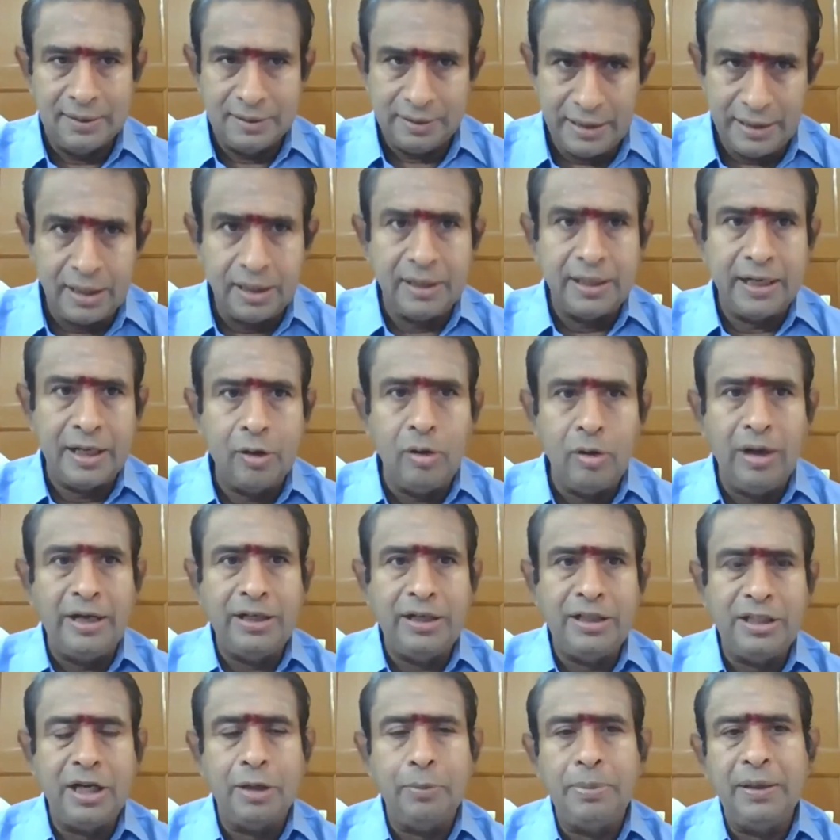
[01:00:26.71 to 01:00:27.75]
They are
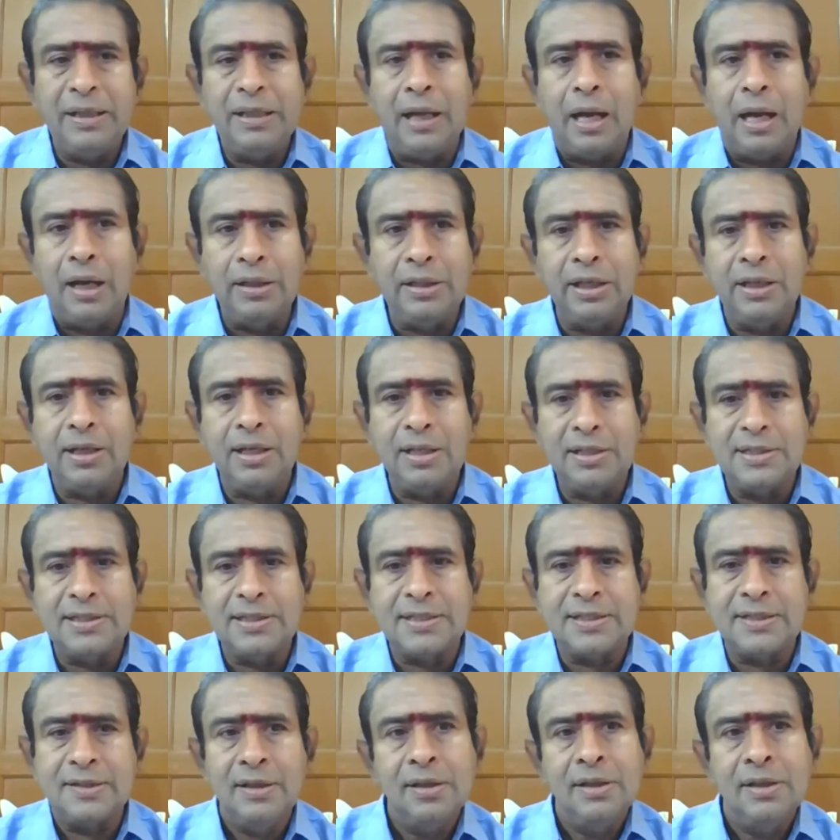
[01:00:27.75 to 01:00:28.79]
regulated by the
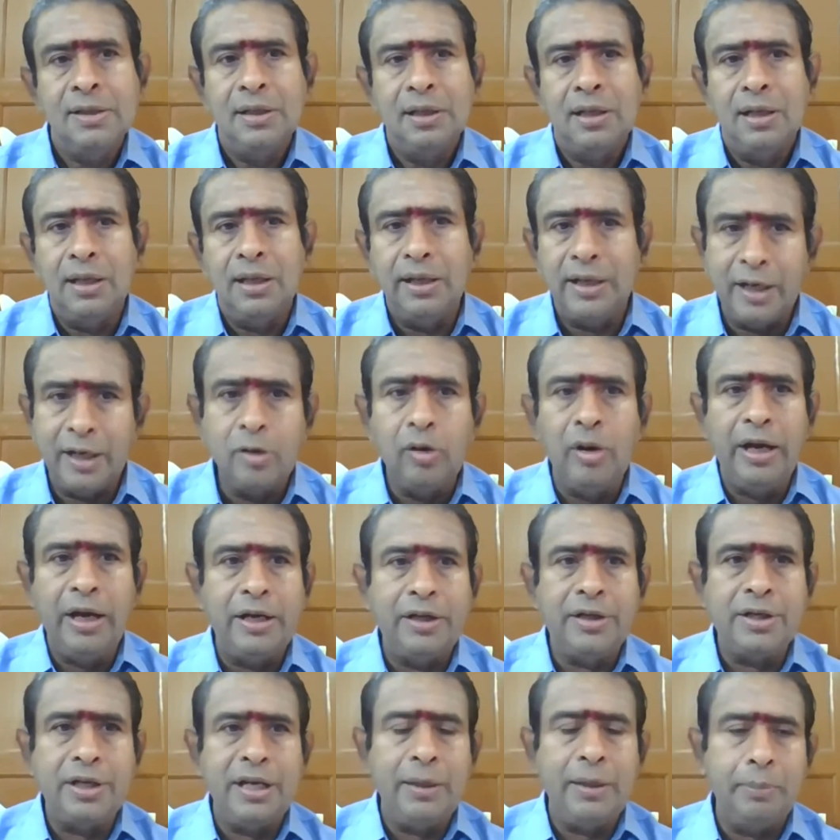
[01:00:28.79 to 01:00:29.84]
articles,
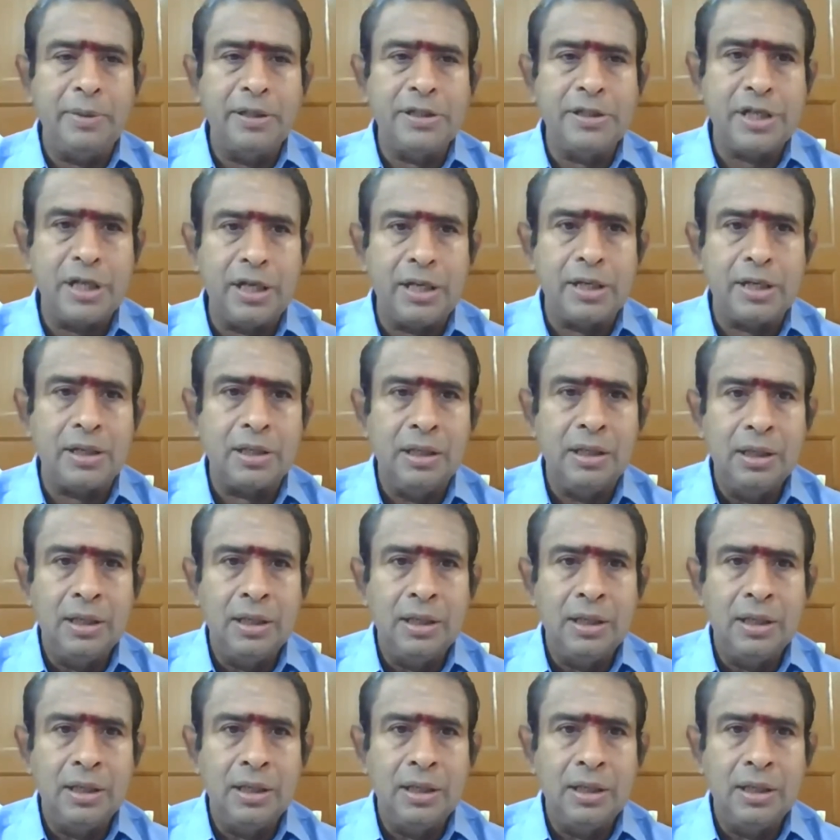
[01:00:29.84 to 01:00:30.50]
regulatory measure.